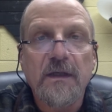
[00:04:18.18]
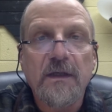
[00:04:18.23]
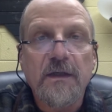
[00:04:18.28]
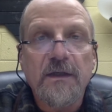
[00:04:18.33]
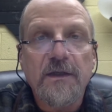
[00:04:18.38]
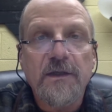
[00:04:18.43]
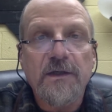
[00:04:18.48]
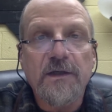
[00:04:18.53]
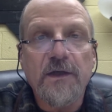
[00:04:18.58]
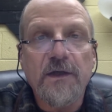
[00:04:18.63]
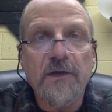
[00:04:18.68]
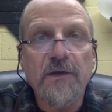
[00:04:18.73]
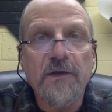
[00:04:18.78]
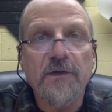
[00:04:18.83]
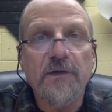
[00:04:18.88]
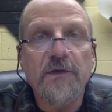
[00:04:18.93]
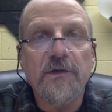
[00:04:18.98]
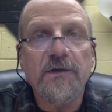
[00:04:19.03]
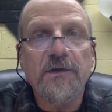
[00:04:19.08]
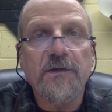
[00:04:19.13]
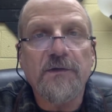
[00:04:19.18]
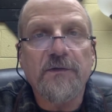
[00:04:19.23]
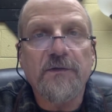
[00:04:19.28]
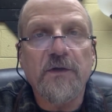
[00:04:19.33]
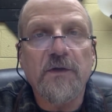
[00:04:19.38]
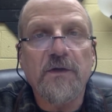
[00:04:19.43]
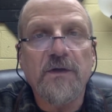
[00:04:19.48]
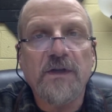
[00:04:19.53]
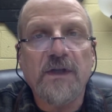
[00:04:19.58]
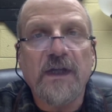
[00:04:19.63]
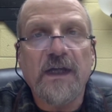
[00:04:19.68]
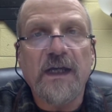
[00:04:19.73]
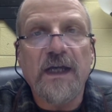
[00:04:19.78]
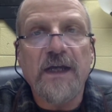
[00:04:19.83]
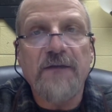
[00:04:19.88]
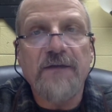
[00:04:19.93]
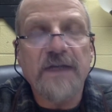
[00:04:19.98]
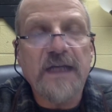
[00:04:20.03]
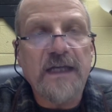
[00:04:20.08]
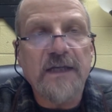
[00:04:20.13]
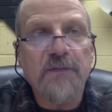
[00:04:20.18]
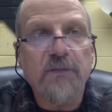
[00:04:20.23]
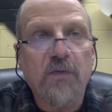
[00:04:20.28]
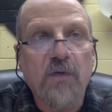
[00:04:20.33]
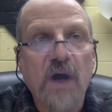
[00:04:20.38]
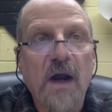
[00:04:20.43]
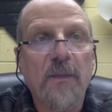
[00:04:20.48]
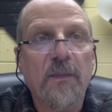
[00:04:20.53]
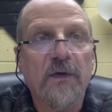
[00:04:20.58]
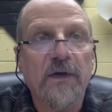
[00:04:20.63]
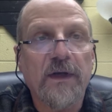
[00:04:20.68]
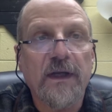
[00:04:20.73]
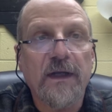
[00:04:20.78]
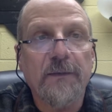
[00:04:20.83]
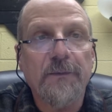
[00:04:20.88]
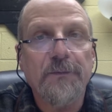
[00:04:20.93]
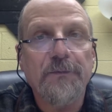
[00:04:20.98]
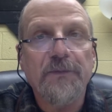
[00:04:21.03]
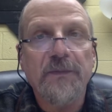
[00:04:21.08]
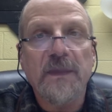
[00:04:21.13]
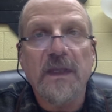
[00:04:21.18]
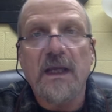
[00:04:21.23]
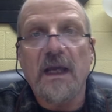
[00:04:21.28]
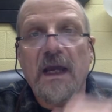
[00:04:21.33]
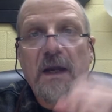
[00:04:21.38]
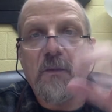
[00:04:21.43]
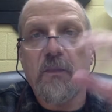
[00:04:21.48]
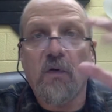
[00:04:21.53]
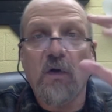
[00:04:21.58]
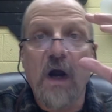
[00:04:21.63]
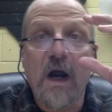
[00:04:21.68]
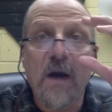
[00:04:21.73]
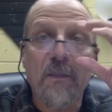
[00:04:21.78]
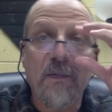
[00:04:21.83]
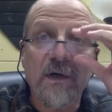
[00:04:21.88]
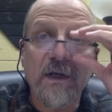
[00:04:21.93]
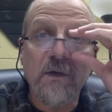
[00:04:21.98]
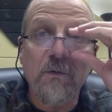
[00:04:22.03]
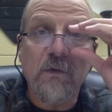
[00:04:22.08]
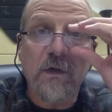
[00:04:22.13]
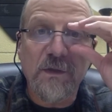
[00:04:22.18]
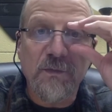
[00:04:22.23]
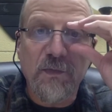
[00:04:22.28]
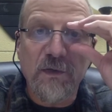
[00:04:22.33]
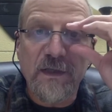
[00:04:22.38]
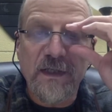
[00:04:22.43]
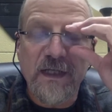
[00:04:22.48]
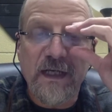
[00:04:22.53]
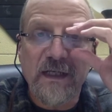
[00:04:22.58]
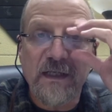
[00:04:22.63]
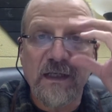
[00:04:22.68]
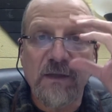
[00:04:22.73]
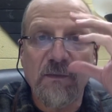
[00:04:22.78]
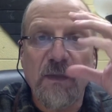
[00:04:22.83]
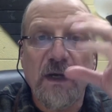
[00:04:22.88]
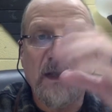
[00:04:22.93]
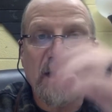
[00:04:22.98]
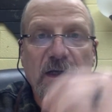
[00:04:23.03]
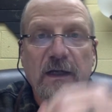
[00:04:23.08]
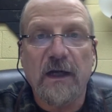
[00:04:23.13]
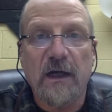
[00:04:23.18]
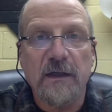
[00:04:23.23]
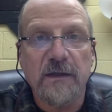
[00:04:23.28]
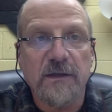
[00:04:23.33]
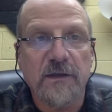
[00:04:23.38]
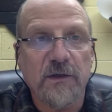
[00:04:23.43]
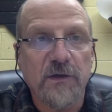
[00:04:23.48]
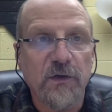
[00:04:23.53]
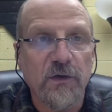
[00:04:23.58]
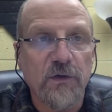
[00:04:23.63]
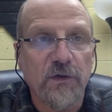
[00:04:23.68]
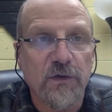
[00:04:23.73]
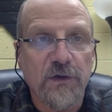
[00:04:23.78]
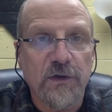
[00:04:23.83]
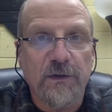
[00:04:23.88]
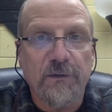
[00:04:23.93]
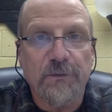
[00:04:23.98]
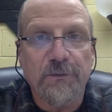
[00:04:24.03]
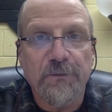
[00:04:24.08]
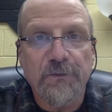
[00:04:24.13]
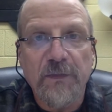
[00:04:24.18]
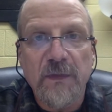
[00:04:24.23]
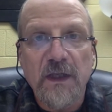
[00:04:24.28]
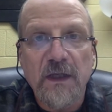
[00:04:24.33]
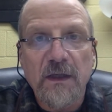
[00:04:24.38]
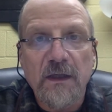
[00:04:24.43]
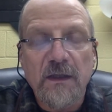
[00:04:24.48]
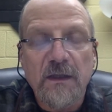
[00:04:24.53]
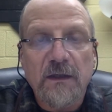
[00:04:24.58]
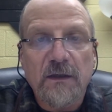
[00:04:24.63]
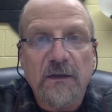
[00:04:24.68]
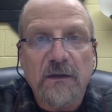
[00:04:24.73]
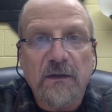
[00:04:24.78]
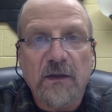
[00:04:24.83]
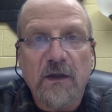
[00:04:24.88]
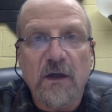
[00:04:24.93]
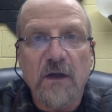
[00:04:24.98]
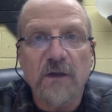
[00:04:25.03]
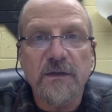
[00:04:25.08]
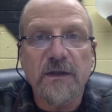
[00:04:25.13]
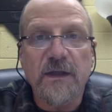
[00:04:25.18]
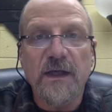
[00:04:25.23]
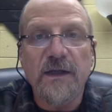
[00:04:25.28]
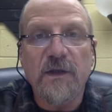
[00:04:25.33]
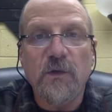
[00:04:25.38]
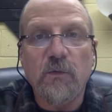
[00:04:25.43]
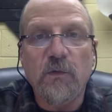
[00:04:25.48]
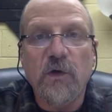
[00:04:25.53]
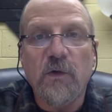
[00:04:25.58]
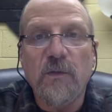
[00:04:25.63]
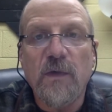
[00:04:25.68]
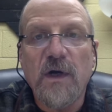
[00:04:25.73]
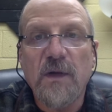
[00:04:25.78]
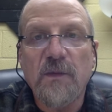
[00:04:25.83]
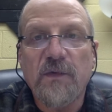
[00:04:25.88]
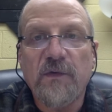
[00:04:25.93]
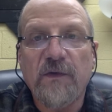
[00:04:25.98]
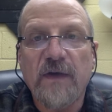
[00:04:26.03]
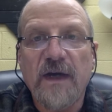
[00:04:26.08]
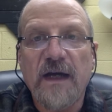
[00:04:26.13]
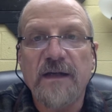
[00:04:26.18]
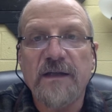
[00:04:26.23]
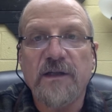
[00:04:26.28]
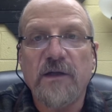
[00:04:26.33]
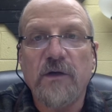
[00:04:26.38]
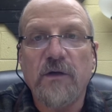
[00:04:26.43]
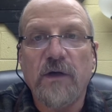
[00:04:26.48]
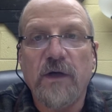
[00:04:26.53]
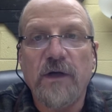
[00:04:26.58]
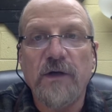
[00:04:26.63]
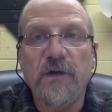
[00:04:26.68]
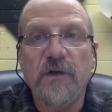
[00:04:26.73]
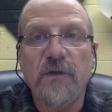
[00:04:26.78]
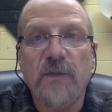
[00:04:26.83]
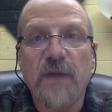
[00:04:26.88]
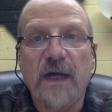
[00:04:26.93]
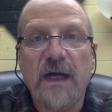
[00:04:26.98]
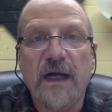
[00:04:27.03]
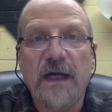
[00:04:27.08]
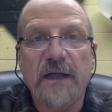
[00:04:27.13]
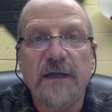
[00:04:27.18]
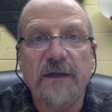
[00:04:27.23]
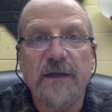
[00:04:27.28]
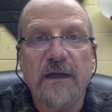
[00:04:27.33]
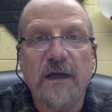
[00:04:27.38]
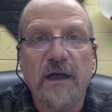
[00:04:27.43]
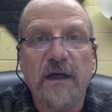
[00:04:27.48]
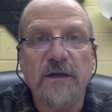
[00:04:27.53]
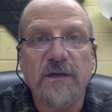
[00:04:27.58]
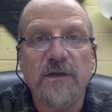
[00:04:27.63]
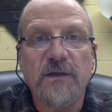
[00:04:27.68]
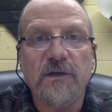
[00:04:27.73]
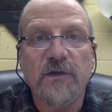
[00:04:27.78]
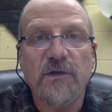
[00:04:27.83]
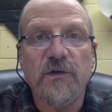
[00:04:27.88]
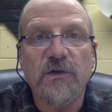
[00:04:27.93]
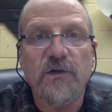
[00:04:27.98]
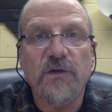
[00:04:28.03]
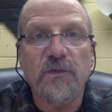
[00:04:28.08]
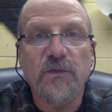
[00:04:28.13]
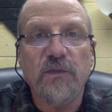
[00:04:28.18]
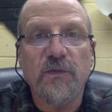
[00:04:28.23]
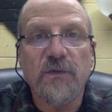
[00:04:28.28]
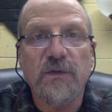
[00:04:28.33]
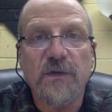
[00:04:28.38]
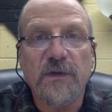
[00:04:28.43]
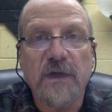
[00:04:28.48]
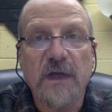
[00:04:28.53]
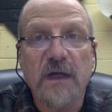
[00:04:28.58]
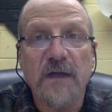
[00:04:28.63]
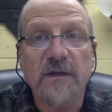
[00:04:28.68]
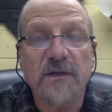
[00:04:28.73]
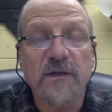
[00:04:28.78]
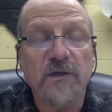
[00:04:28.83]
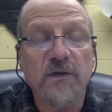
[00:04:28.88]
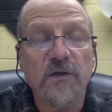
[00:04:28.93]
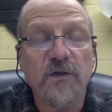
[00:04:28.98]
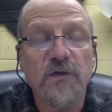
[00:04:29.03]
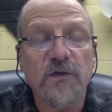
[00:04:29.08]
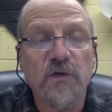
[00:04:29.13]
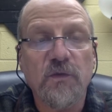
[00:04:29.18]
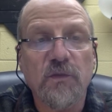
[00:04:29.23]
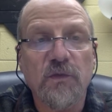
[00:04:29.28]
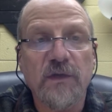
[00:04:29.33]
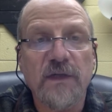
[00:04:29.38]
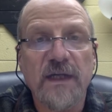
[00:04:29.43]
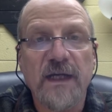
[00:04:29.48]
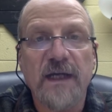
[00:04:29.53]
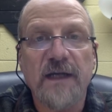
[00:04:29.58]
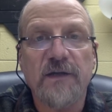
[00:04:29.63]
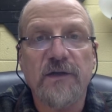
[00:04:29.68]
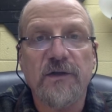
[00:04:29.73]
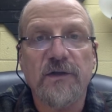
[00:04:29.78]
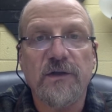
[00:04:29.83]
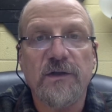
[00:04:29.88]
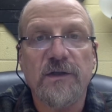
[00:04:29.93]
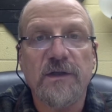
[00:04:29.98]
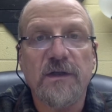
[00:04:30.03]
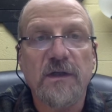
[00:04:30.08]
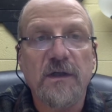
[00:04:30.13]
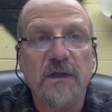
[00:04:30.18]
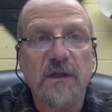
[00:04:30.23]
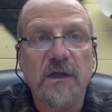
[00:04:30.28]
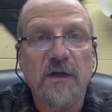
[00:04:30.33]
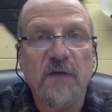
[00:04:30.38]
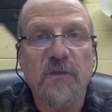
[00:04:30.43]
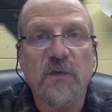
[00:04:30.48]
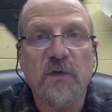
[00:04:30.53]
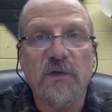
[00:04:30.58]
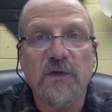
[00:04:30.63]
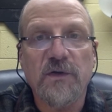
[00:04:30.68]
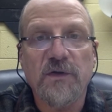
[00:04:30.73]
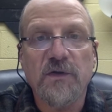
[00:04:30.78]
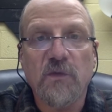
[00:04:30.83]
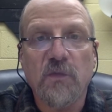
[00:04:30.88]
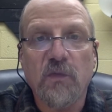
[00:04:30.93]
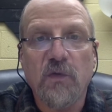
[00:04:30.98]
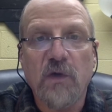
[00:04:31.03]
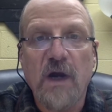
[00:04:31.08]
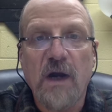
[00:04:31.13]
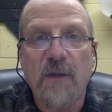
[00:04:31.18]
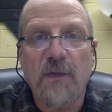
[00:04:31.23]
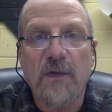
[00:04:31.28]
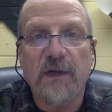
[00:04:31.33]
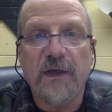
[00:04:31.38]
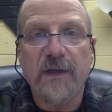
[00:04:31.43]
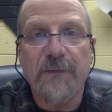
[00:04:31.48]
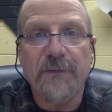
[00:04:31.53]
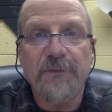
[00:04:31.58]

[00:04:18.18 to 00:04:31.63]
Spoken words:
Southerners viewed slaves as property, and property was protected by the Constitution. Laws like the Wilmot Proviso undermined the constitutional protections of personal property.